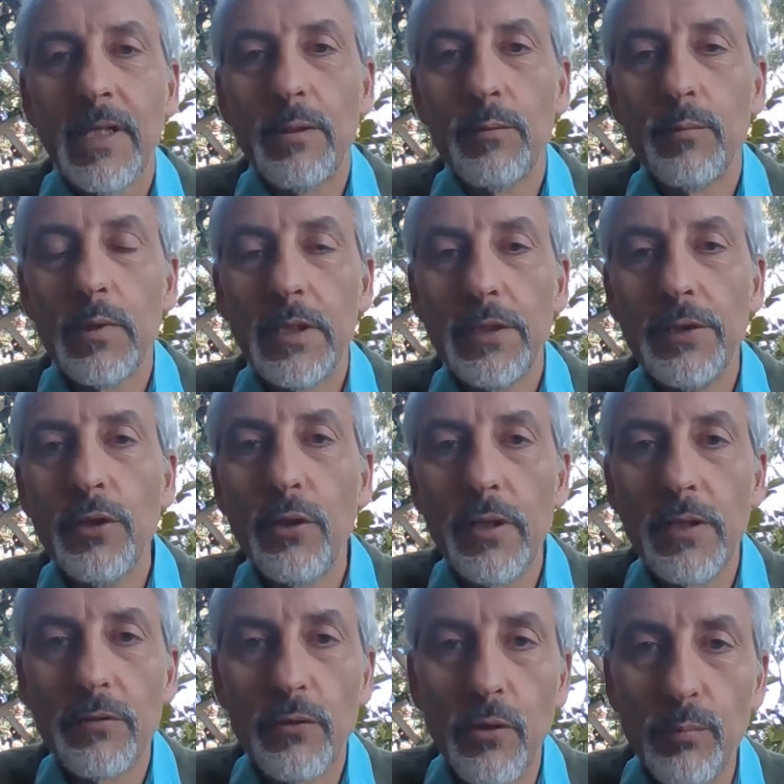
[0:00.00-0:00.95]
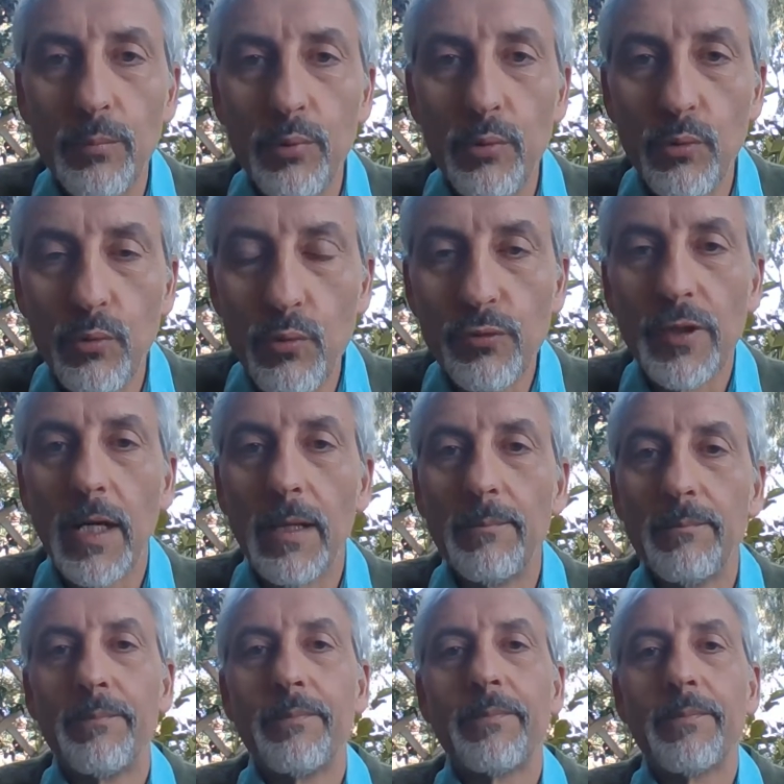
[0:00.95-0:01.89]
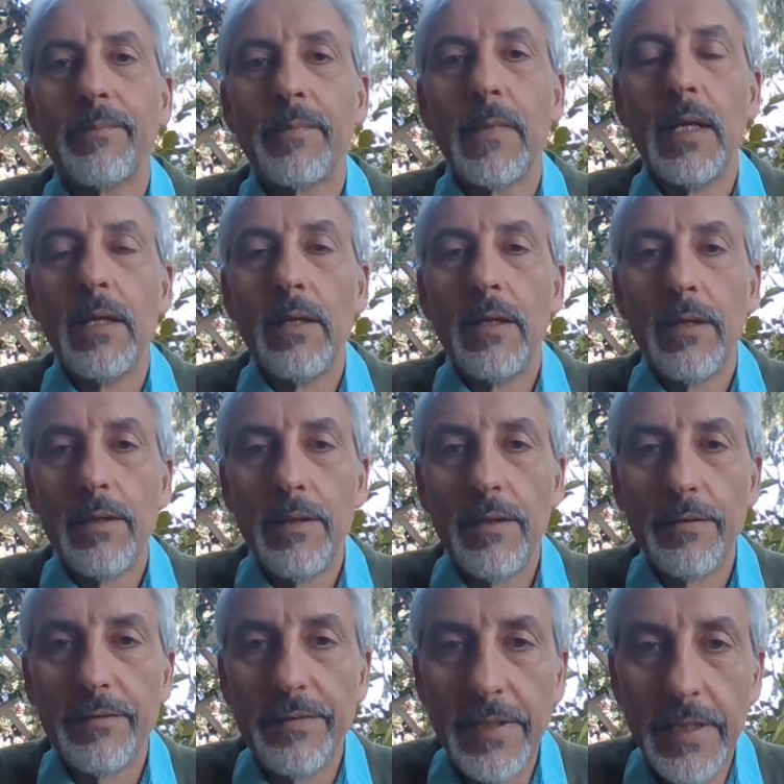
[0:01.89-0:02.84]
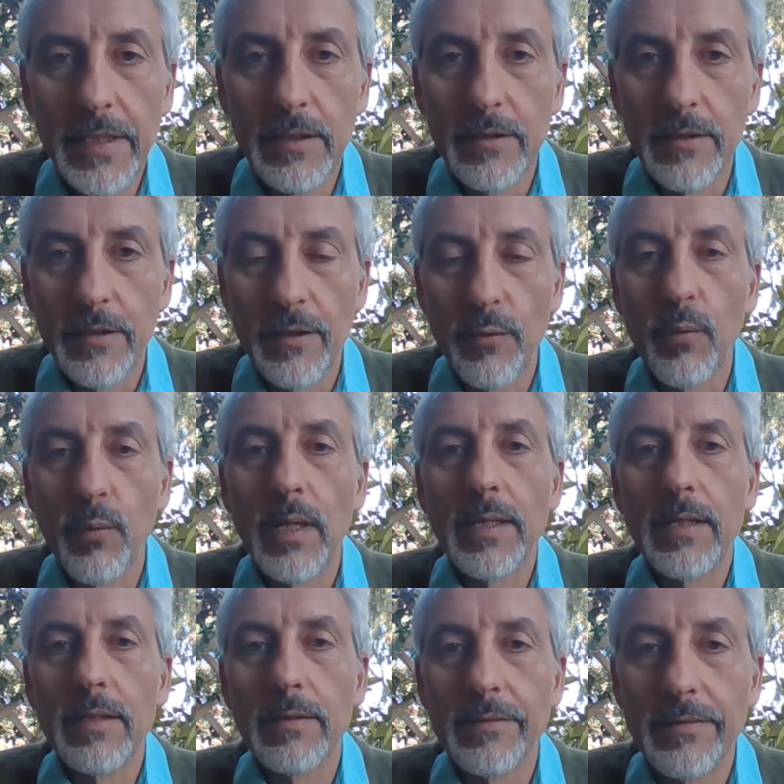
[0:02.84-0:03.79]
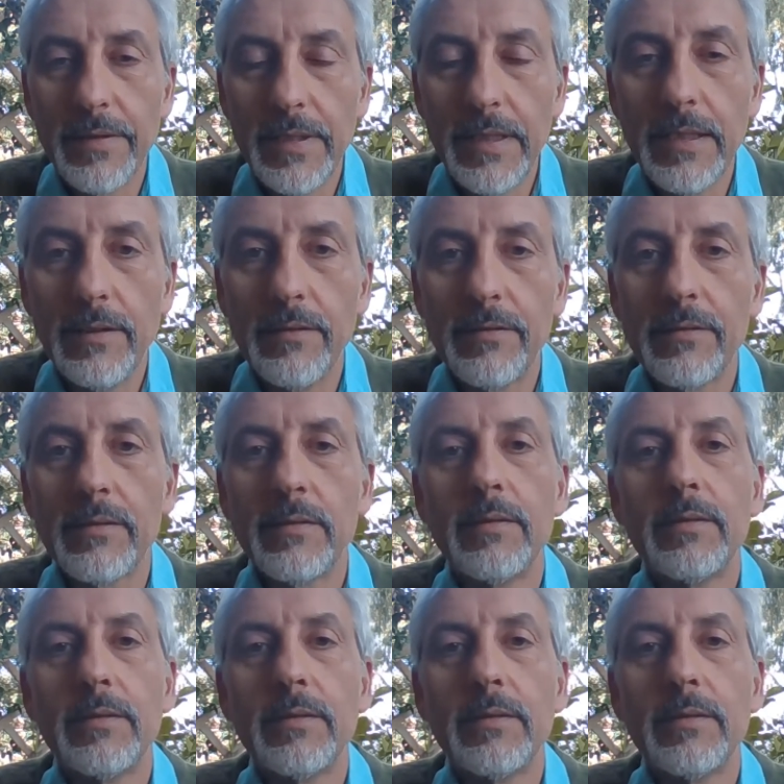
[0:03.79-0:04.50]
What in yoga is called Purusha, the seer, the one that sees,